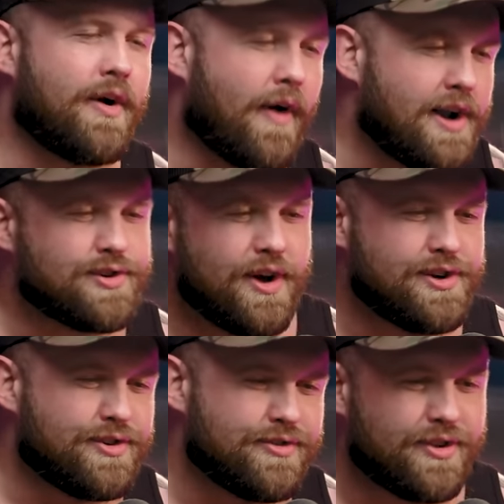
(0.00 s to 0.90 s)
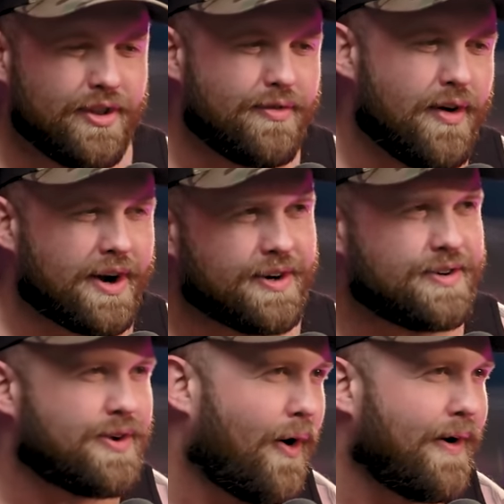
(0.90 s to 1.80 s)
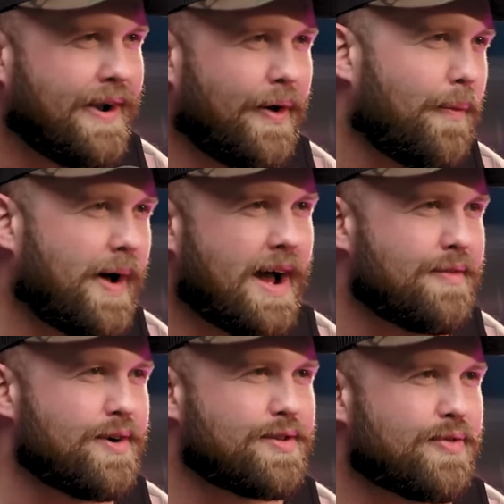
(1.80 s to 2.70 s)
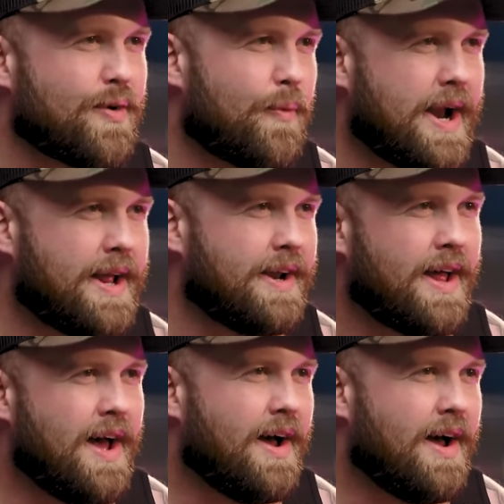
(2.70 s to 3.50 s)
congratulations to the fucking Tar Heel whatever's for winning.